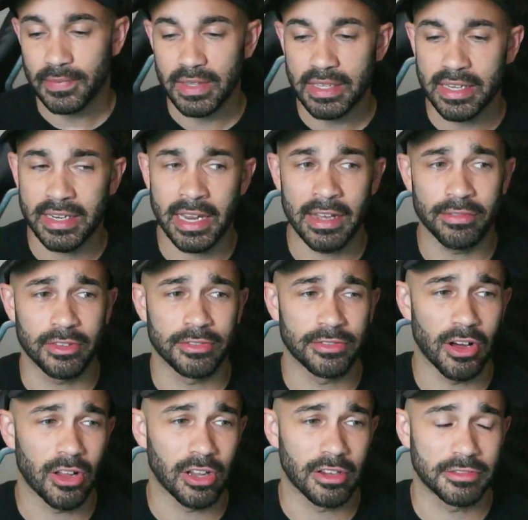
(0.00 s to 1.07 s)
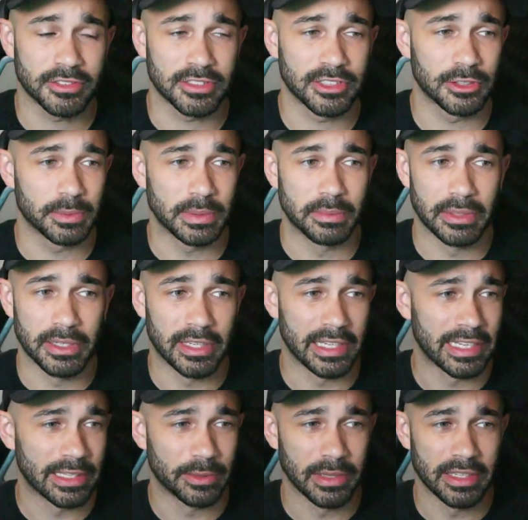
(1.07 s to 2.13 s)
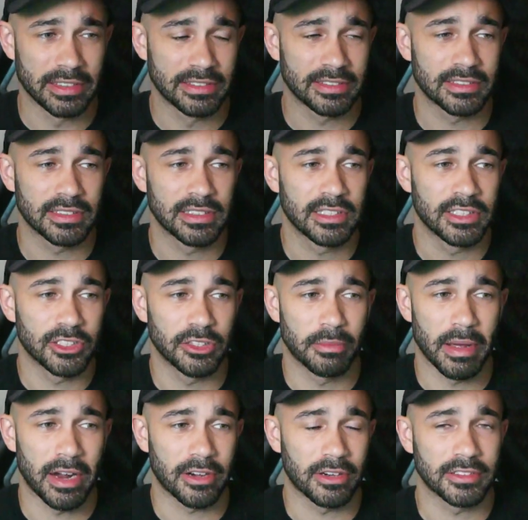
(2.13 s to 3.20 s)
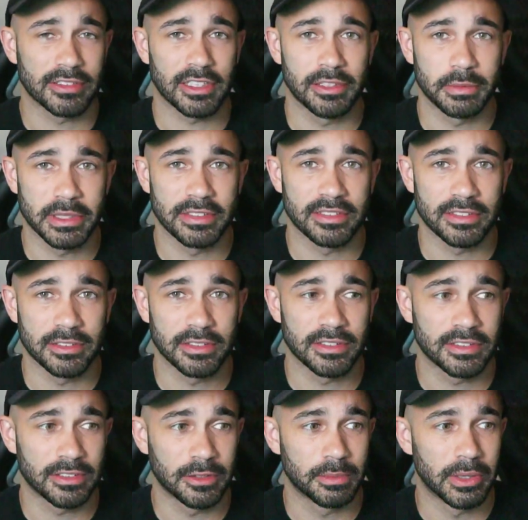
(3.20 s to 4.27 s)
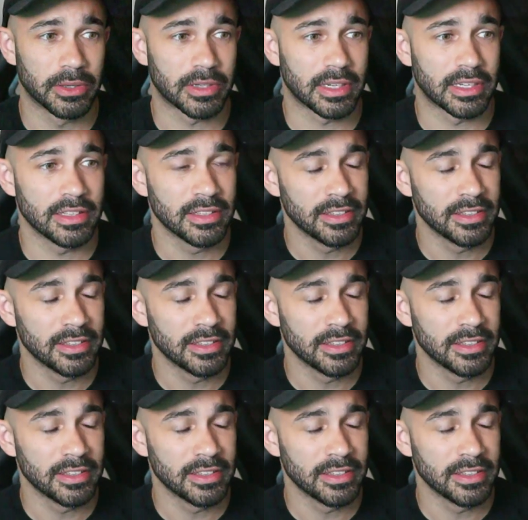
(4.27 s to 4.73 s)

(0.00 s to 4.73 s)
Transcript: and have the fall off still be blurry anyways. Your background's going to be still bokeh,